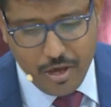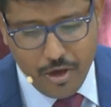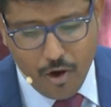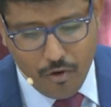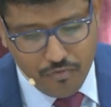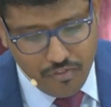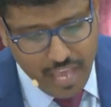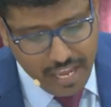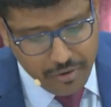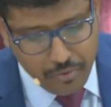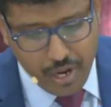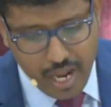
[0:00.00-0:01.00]
of their
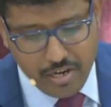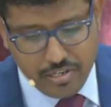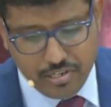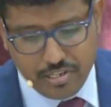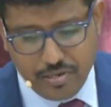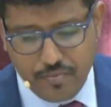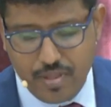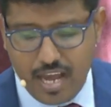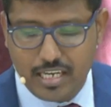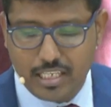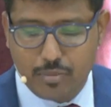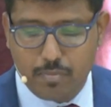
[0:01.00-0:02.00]
Creator and
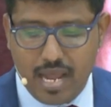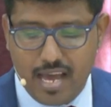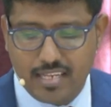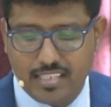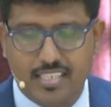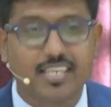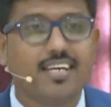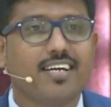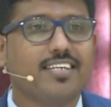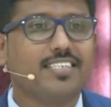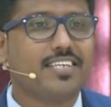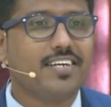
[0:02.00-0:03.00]
His plans
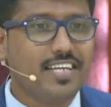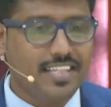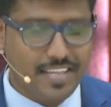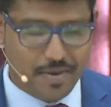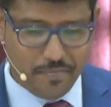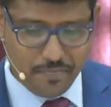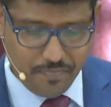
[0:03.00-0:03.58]
concerning them.